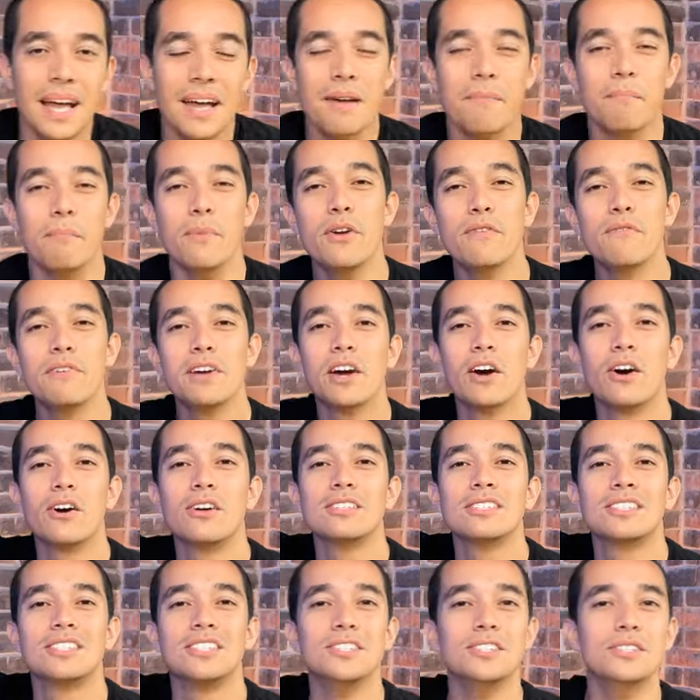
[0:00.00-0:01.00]
Moving
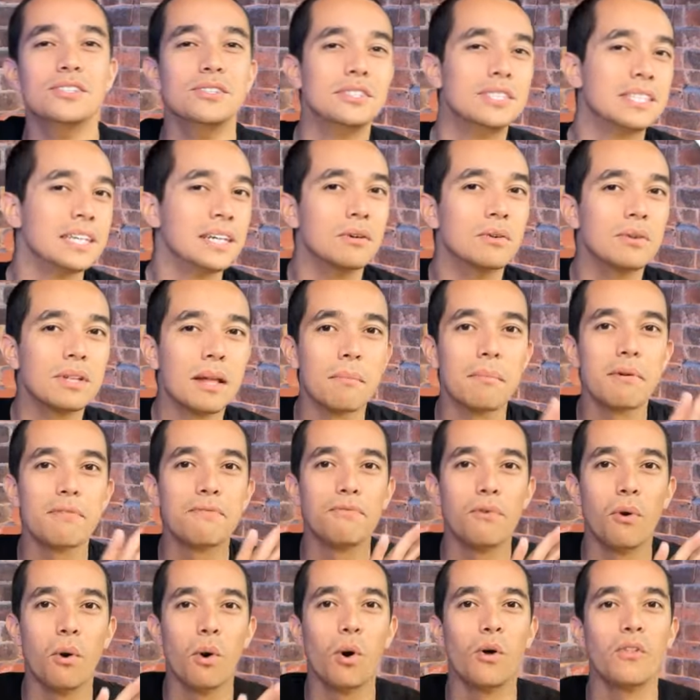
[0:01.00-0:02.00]
on to deal number
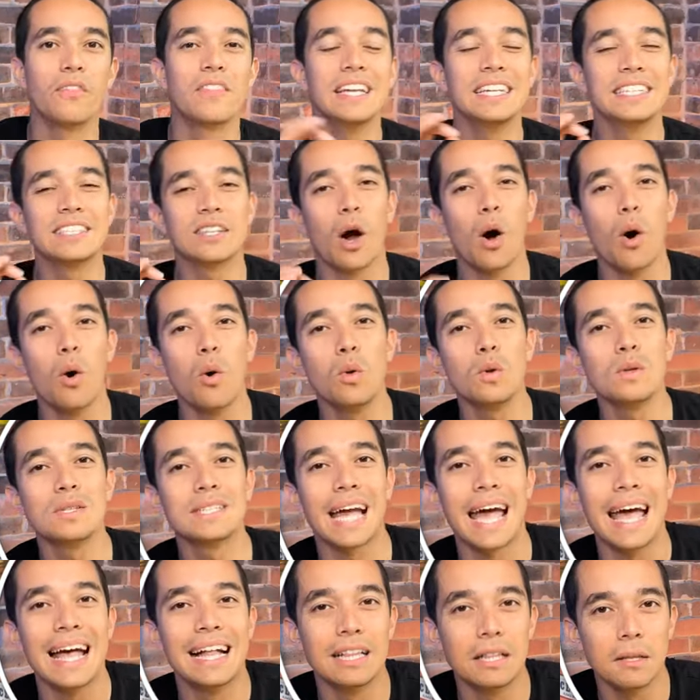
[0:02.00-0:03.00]
4, these
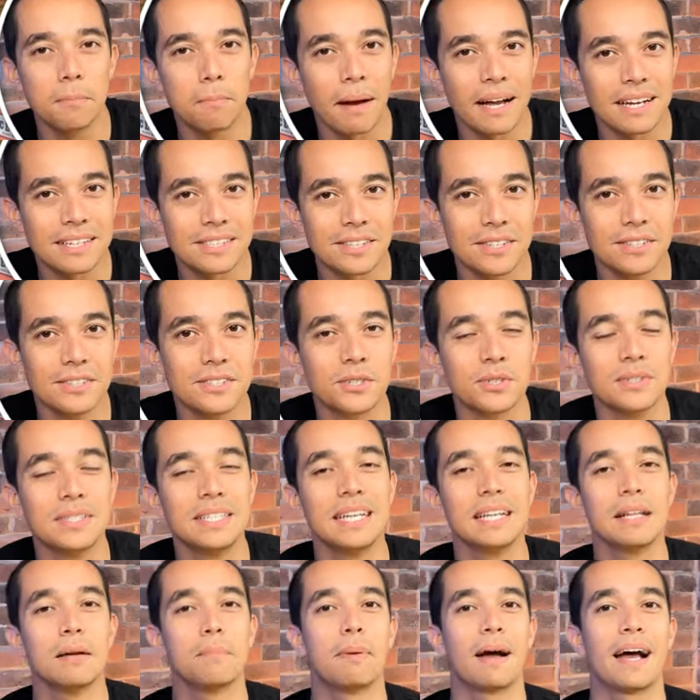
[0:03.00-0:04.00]
old El Paso
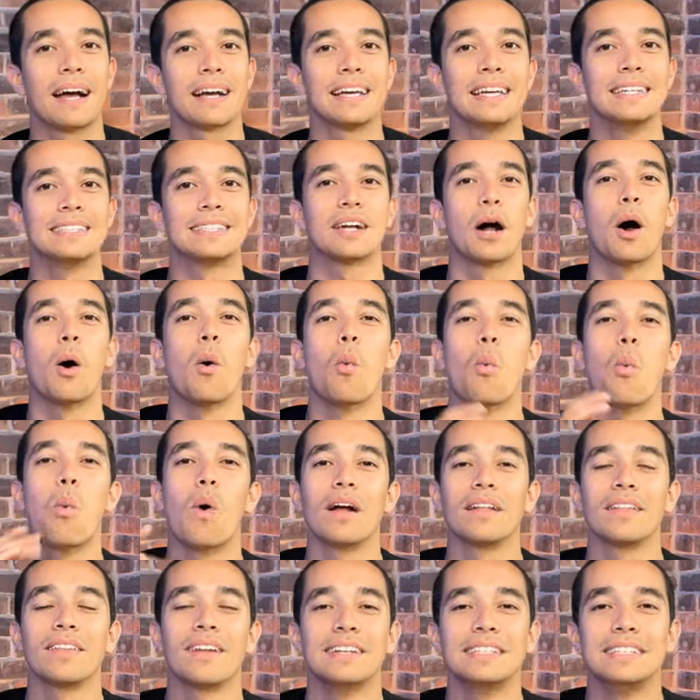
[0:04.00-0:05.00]
tortilla packets are
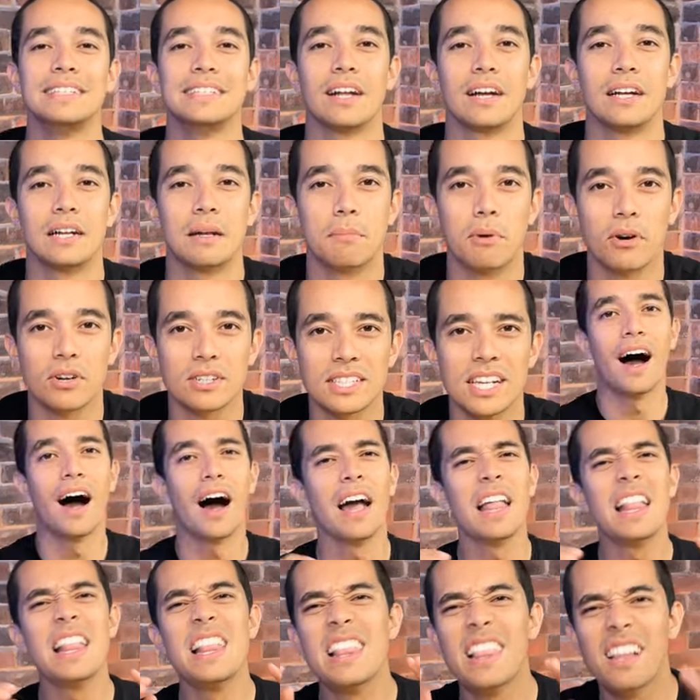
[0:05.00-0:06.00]
$1.99 a box.
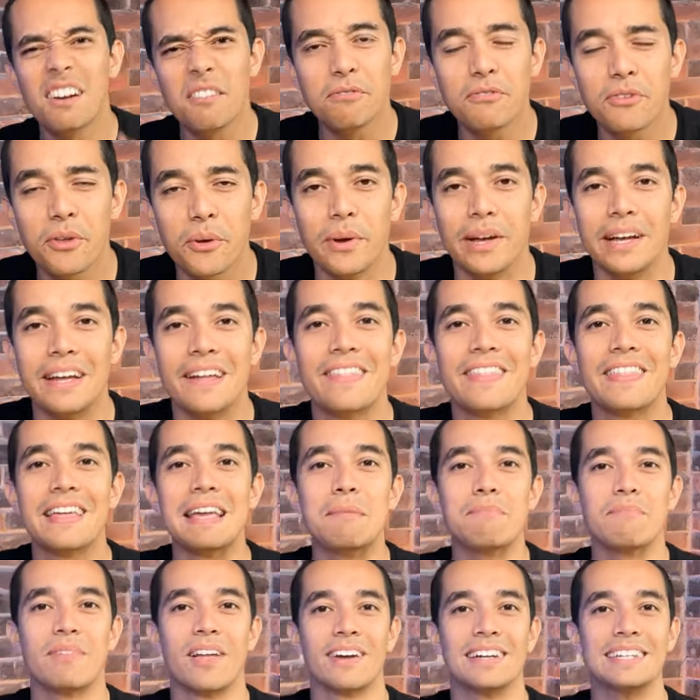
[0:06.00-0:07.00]
I love doing
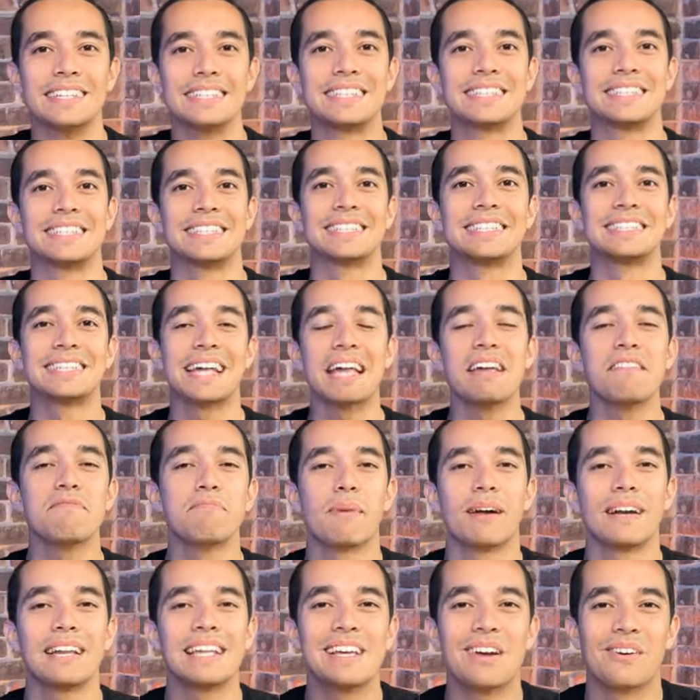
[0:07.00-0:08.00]
theme nights to save
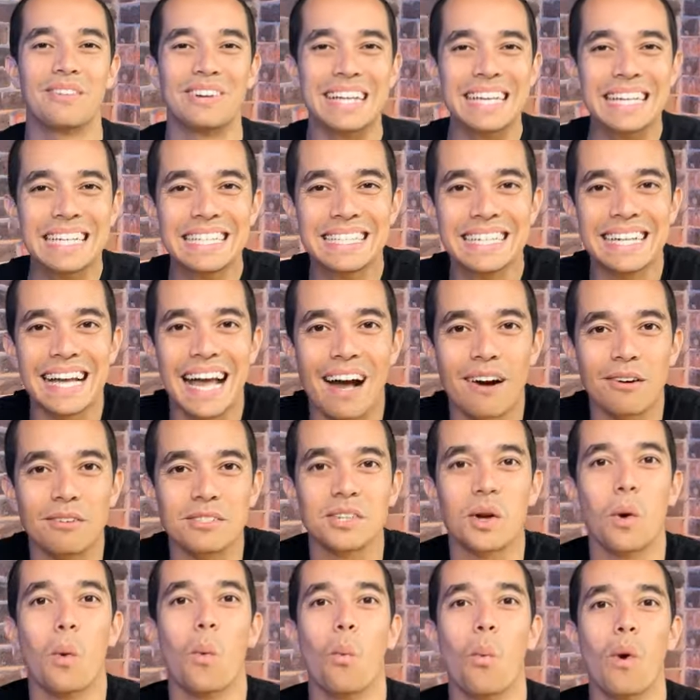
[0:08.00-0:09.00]
money on eating out
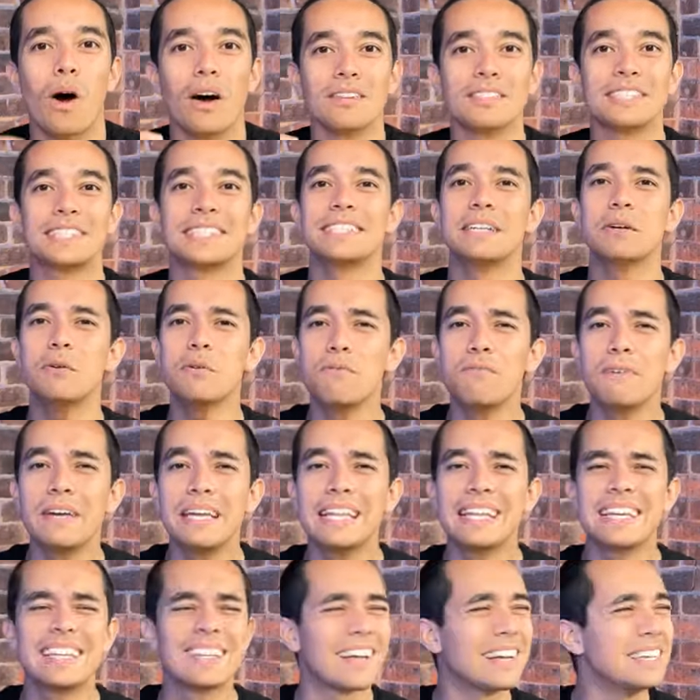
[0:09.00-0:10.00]
while still
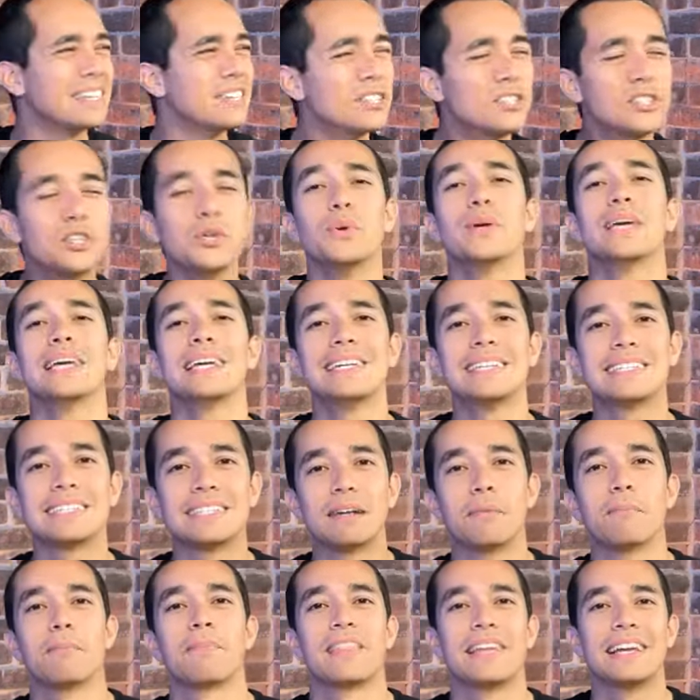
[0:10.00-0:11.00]
feeling like you're doing
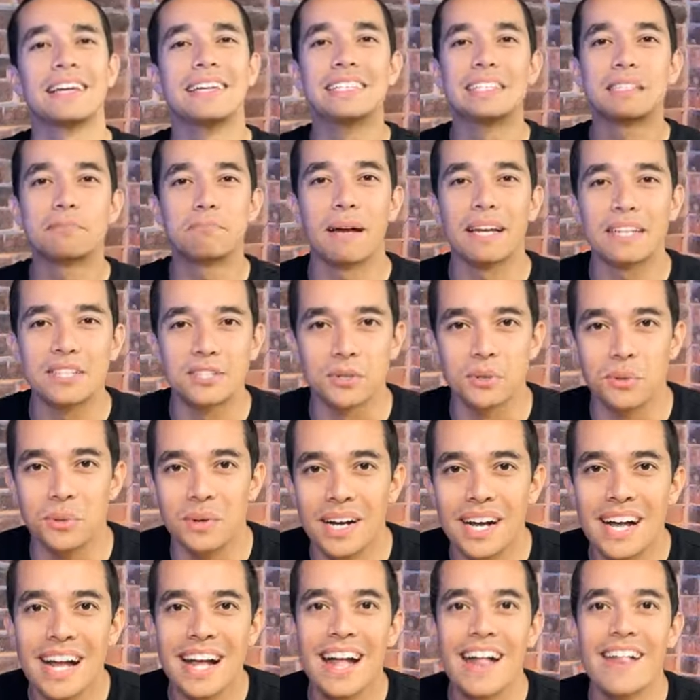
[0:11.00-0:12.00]
something special.
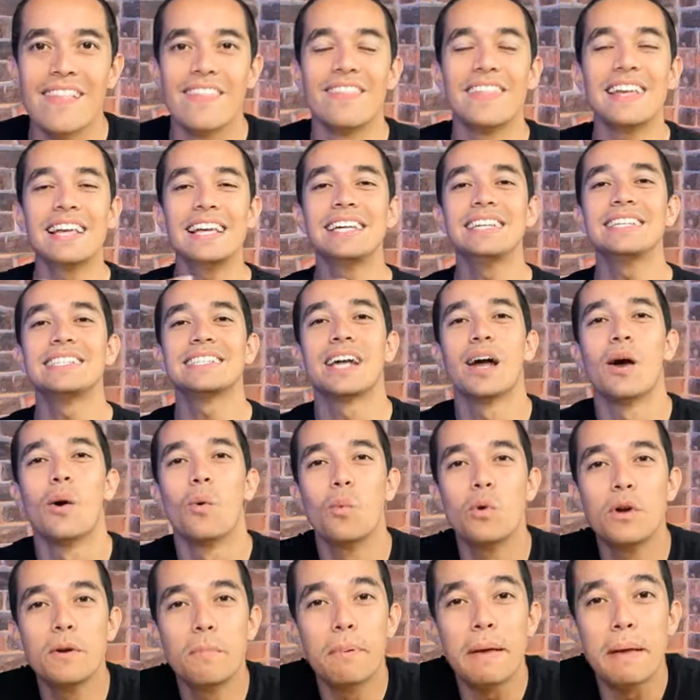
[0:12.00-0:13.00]
These
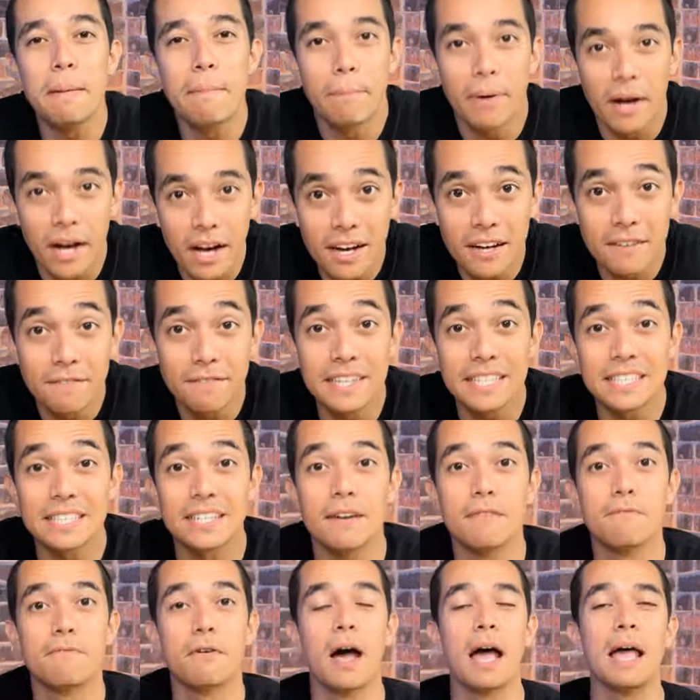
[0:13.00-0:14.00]
would be perfect
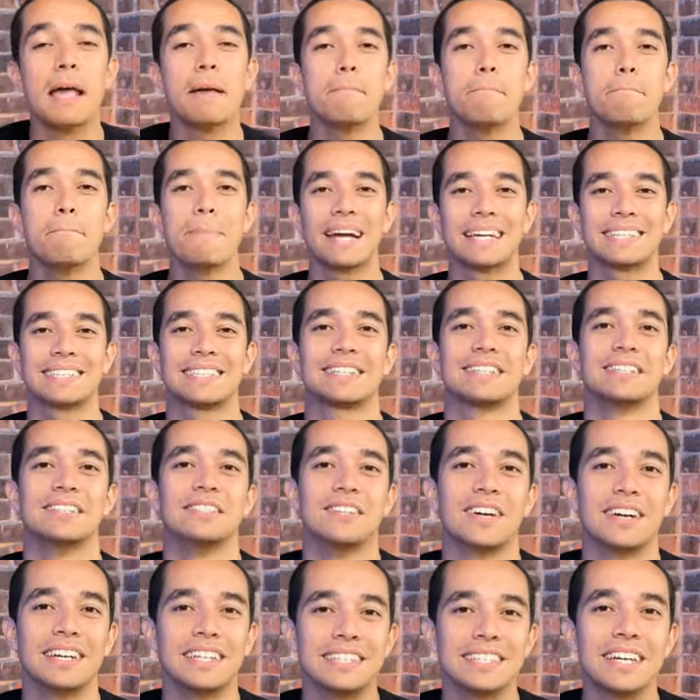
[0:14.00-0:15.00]
for a Mexican
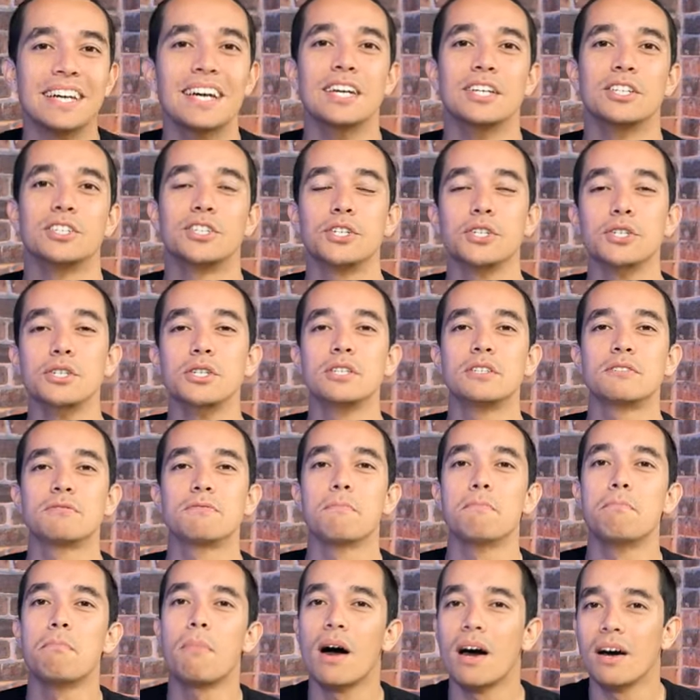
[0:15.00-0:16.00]
night. Choose
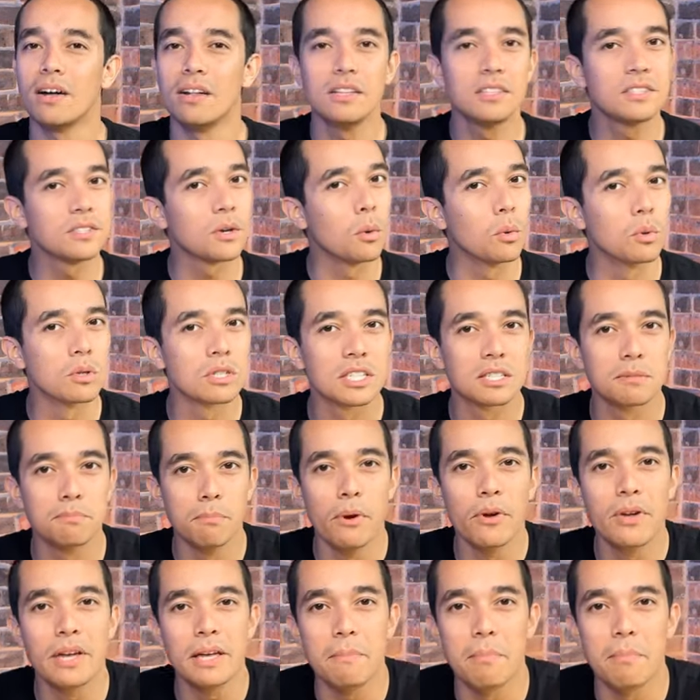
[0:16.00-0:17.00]
from mild or smoky